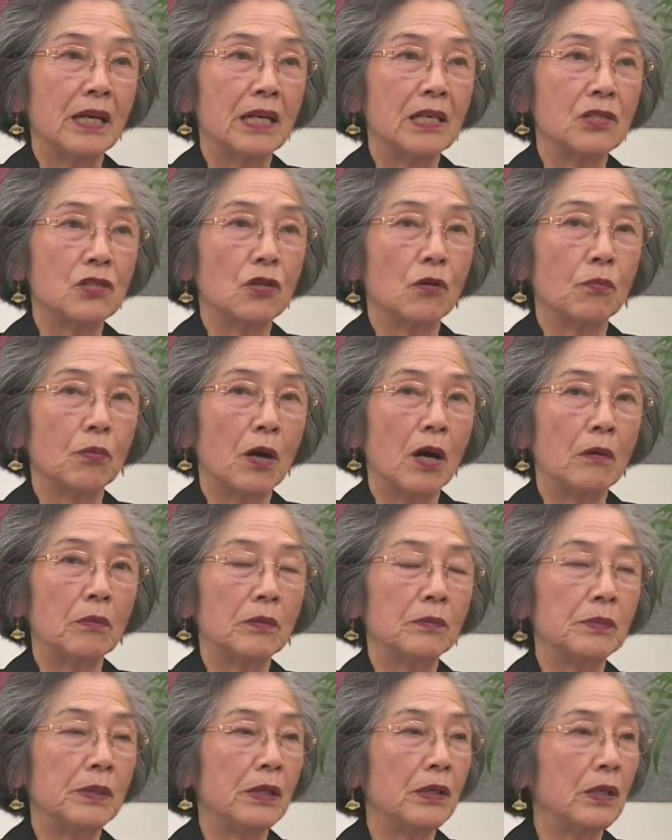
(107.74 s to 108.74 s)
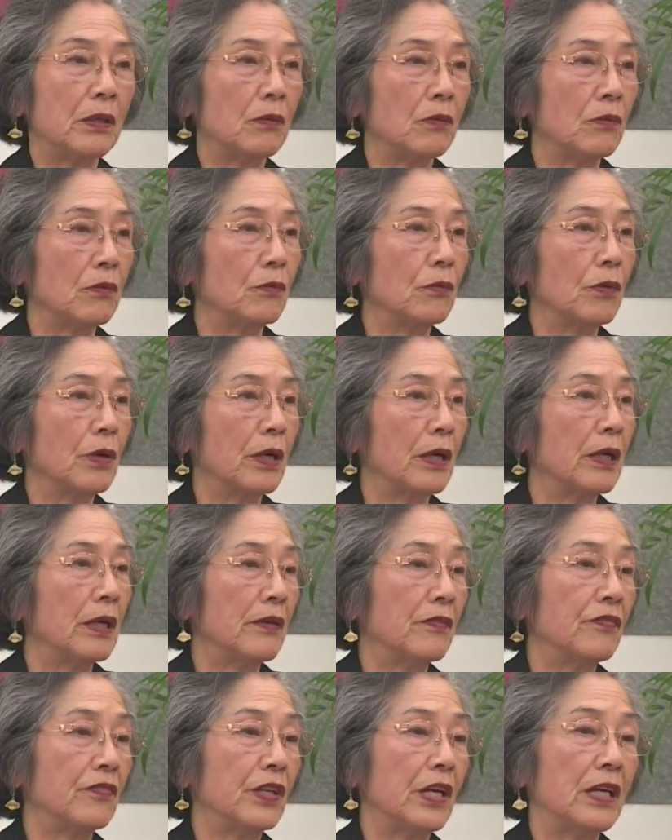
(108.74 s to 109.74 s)
And so probably
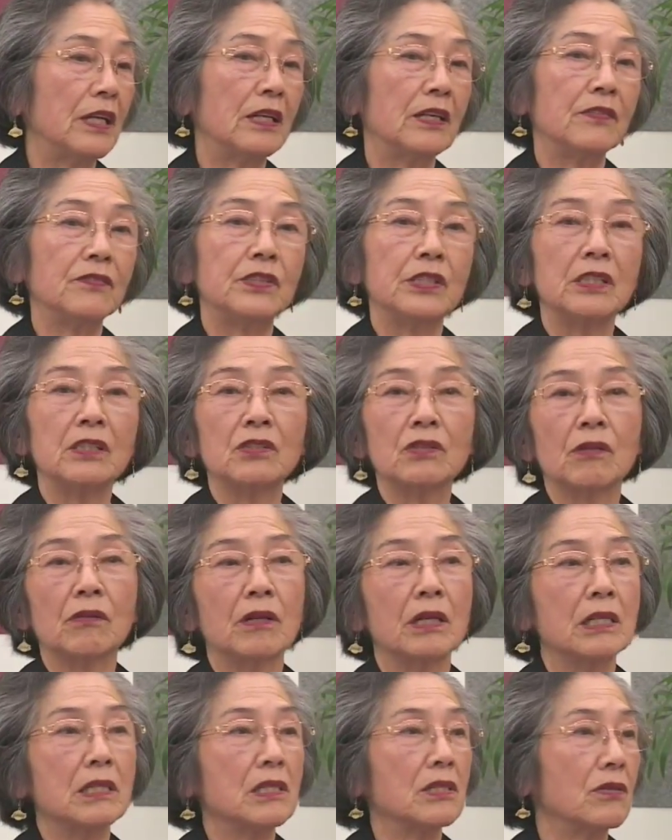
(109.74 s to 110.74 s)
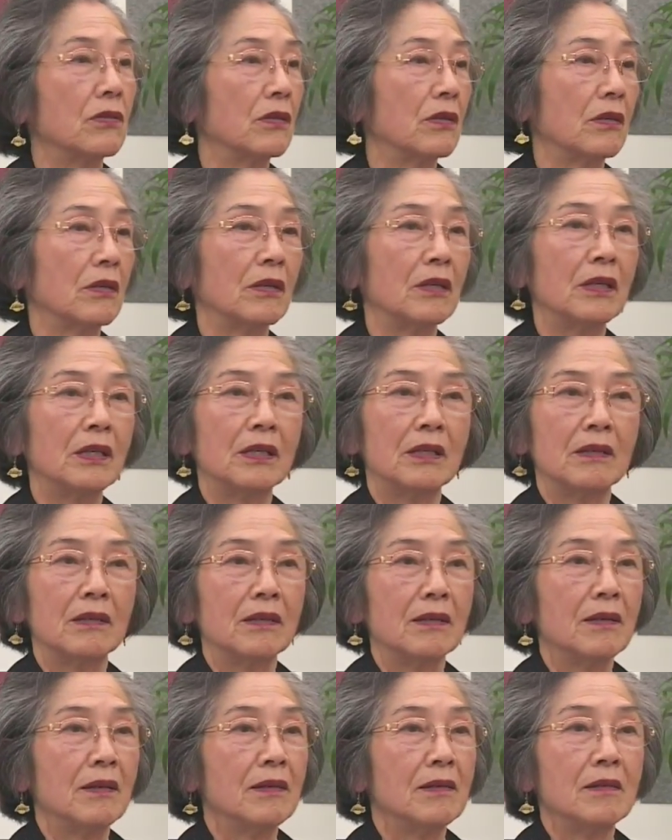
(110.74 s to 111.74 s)
if they lived in Torrance or
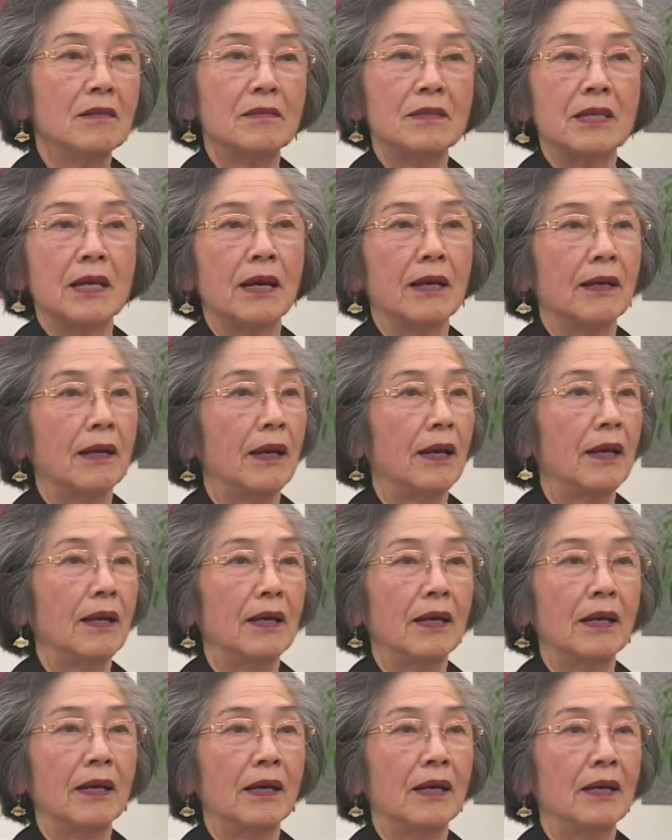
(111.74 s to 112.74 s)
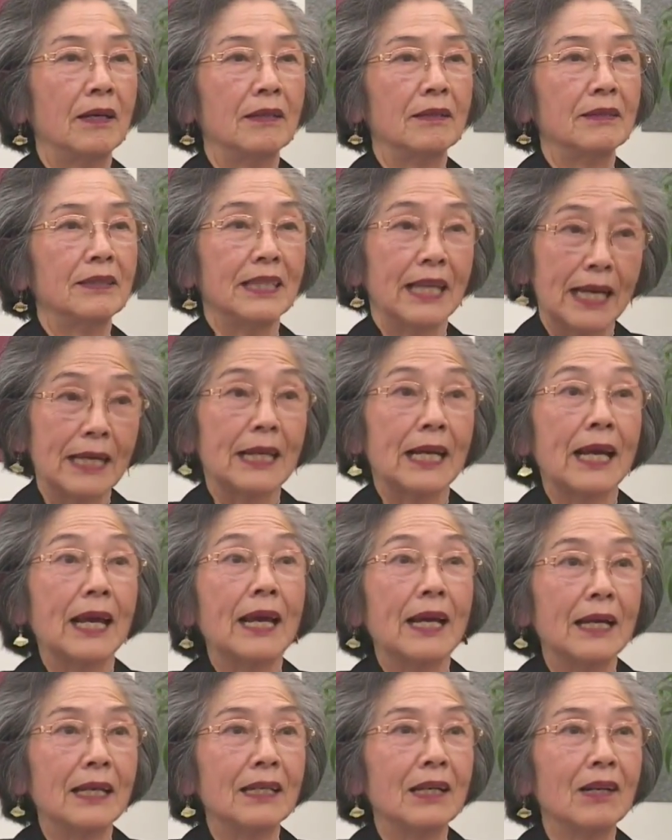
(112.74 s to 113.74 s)
Santa, uh, Santa
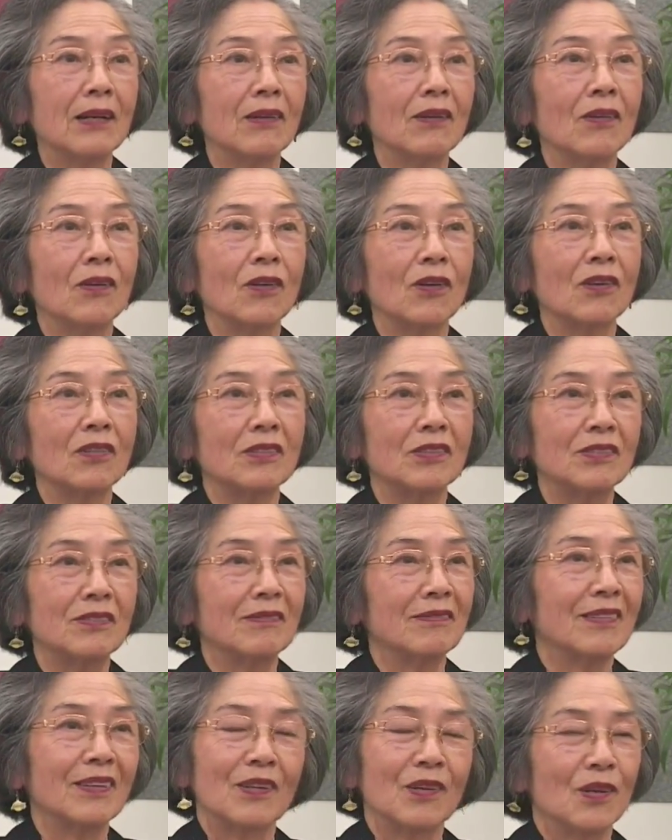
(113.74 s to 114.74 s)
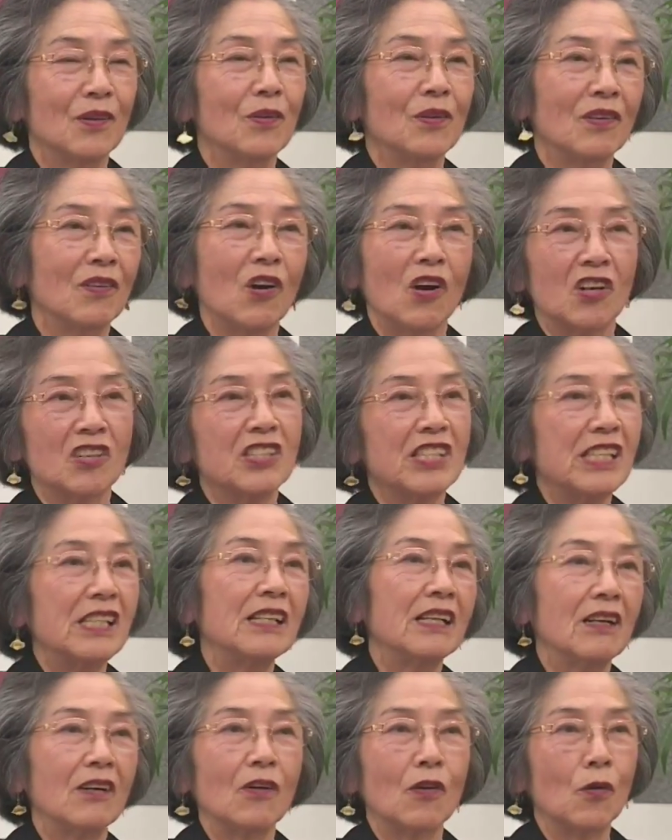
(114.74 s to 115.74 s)
Ana or
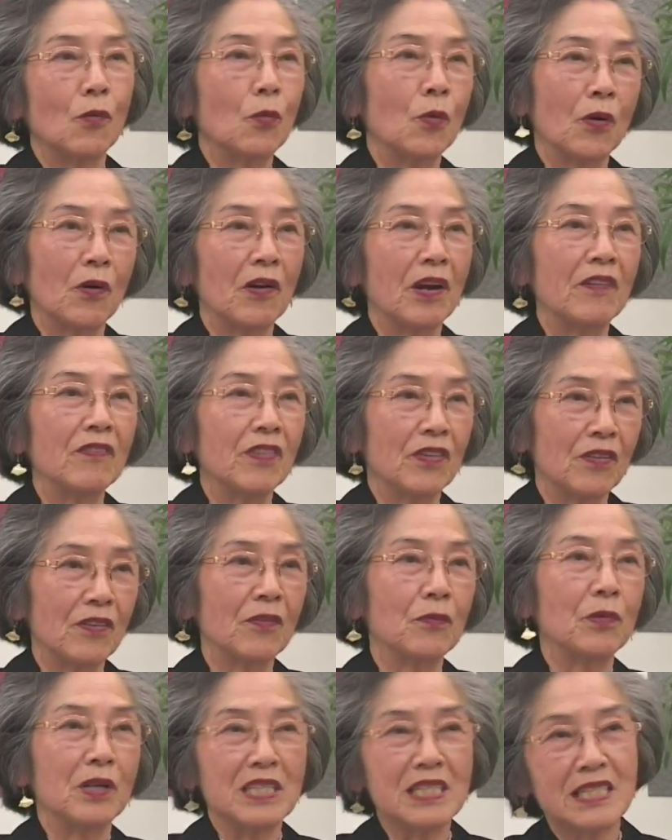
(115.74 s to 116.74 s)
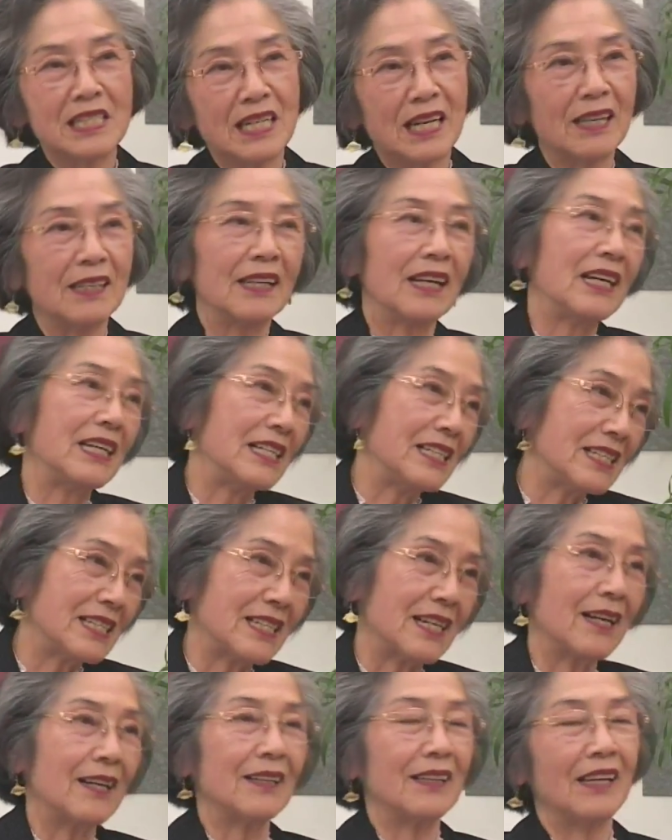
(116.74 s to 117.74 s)
Gardena or wherever, West LA,
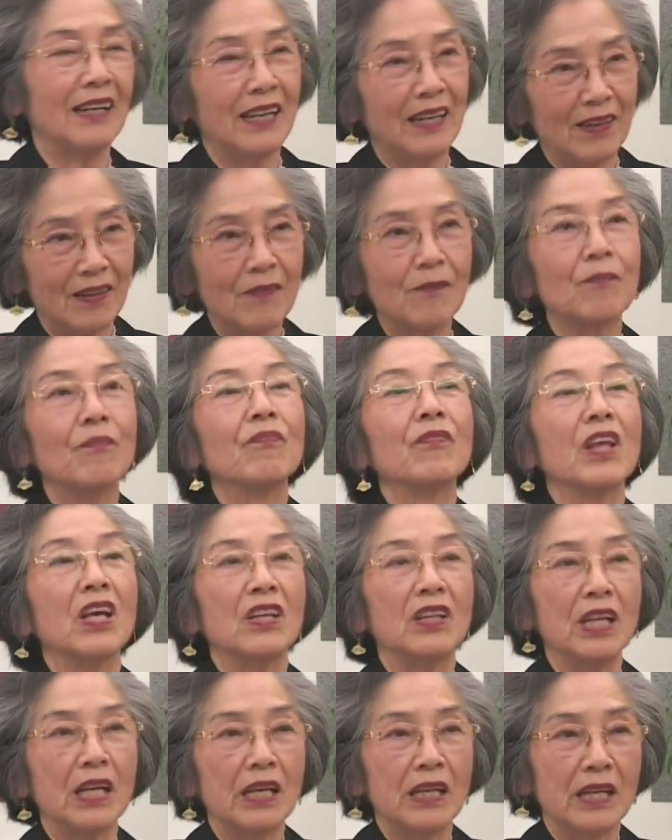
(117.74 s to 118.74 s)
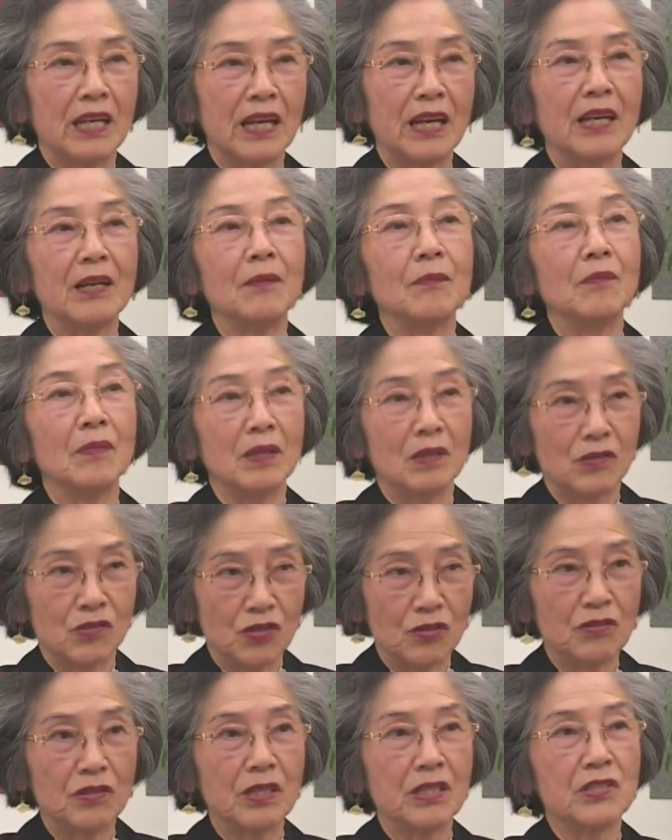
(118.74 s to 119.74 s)
East LA, they came
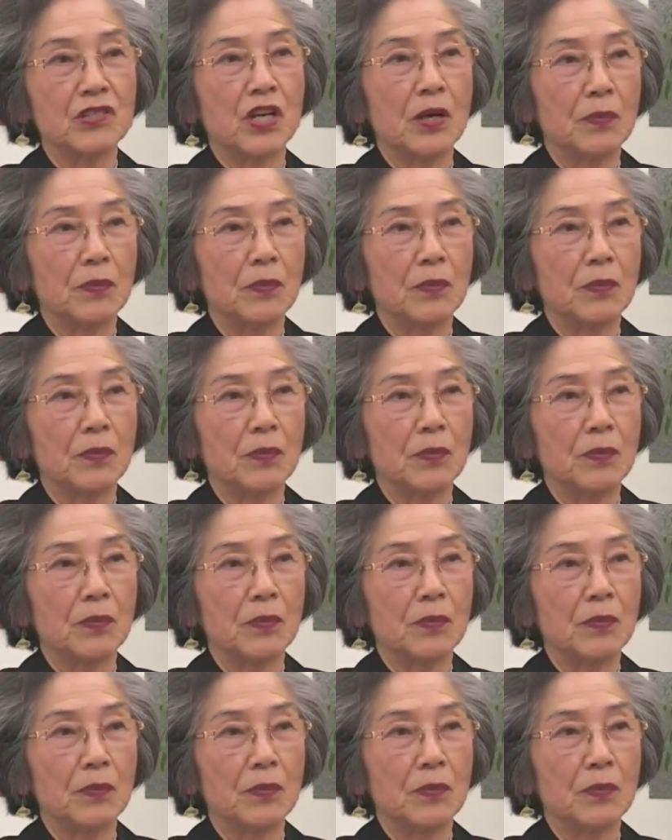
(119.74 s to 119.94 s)
to the